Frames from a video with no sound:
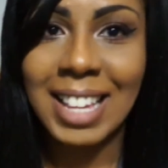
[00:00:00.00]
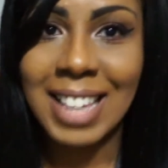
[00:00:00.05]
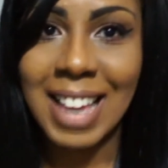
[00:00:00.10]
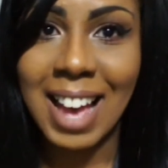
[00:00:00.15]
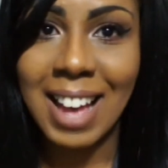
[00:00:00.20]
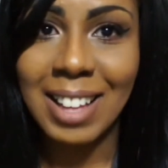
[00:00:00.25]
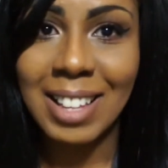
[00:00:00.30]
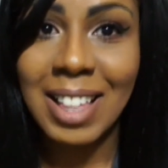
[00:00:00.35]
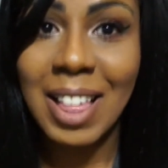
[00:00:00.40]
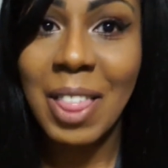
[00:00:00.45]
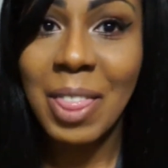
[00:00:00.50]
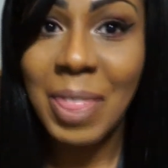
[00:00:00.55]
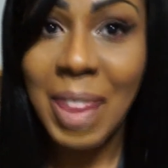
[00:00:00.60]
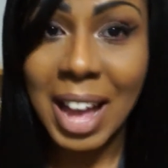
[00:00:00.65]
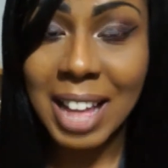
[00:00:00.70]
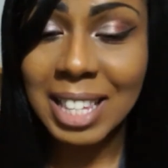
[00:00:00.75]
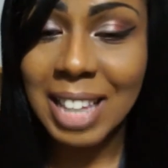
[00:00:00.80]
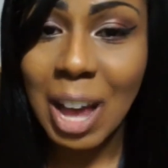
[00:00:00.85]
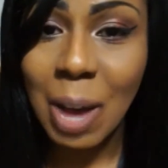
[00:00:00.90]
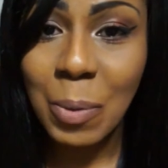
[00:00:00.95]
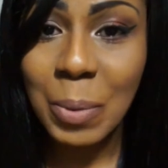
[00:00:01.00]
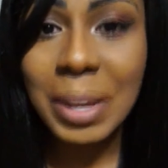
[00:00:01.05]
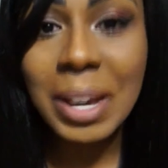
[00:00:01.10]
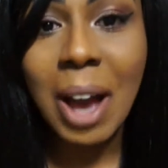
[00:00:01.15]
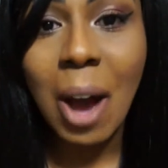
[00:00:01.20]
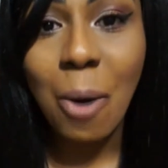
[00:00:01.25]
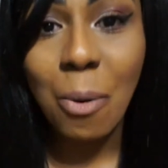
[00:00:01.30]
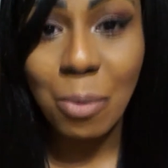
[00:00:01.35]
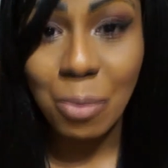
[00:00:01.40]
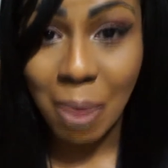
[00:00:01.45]
Yeah, that's how we
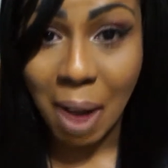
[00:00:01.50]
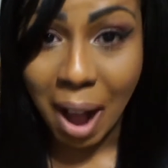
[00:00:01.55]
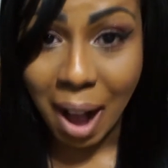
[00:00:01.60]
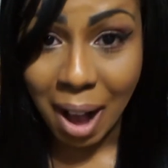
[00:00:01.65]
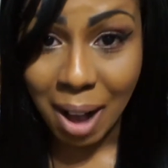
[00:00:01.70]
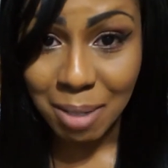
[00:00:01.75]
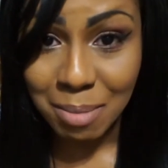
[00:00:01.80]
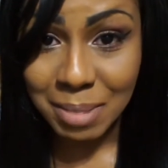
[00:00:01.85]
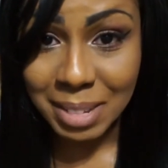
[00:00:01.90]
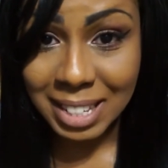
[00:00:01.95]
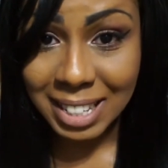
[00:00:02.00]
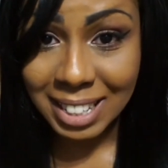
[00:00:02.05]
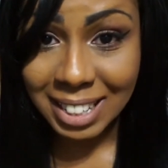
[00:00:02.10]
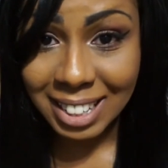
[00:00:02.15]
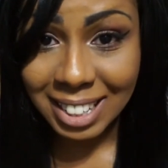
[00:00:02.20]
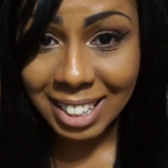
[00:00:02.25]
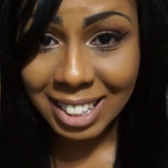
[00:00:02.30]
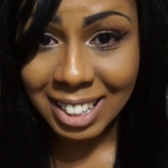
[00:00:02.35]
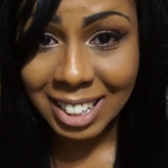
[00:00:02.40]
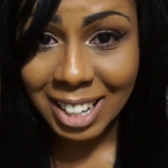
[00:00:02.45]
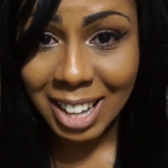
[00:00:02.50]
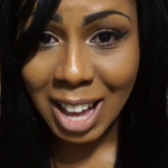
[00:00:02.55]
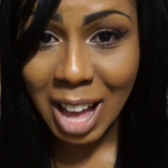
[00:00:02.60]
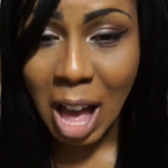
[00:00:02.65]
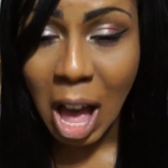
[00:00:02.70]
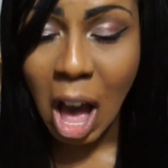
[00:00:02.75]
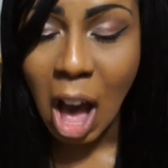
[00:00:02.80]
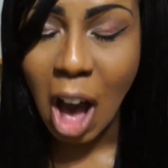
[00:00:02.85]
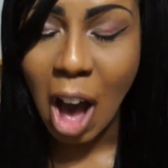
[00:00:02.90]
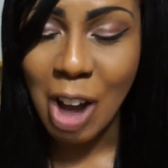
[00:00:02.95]
got robbed
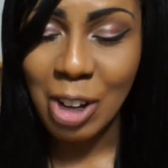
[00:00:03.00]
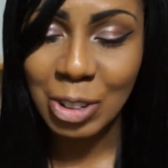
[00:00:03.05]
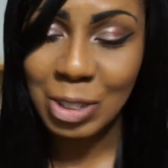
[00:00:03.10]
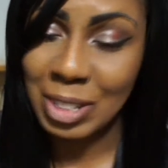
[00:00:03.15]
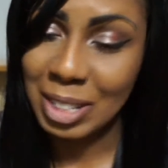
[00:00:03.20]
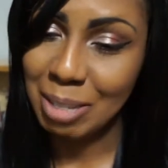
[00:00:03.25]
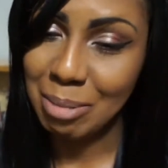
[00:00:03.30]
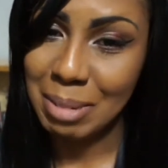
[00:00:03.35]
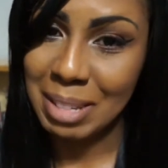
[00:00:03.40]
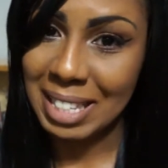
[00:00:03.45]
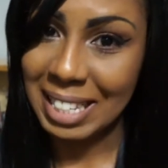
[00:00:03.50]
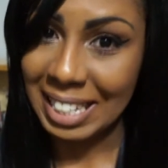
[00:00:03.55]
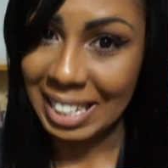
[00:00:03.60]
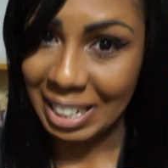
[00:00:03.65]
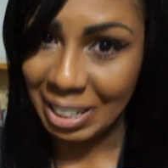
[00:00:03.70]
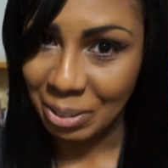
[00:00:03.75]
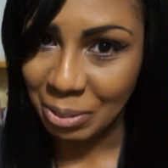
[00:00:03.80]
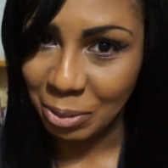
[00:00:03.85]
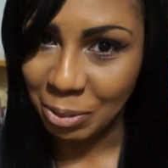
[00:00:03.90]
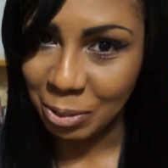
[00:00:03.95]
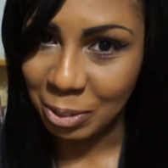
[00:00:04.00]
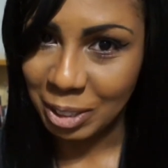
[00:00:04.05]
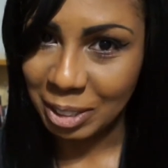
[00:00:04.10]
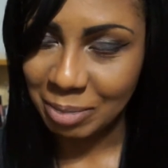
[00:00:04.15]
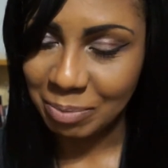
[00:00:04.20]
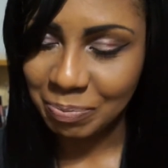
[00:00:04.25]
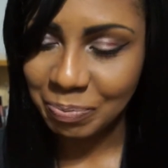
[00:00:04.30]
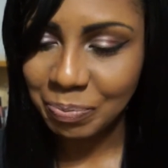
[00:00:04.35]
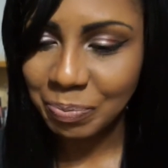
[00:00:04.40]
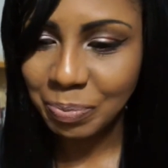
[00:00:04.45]
on Christmas
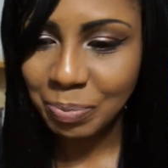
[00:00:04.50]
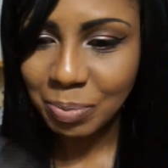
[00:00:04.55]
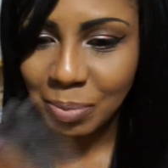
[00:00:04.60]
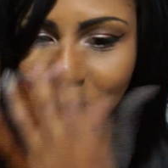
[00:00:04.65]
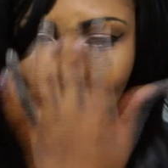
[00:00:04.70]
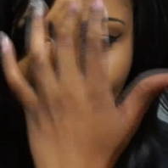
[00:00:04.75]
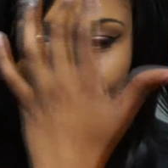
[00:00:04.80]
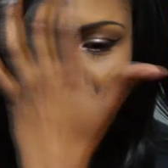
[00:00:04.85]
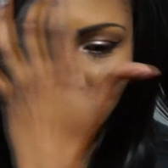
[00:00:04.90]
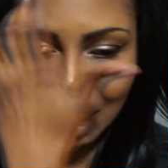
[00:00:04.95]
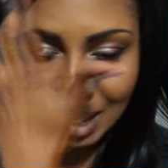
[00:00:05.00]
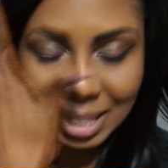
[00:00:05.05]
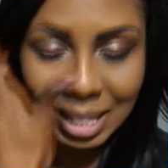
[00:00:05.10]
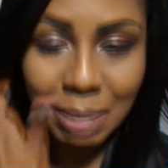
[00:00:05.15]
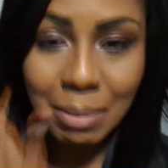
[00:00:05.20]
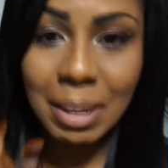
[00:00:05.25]
Eve.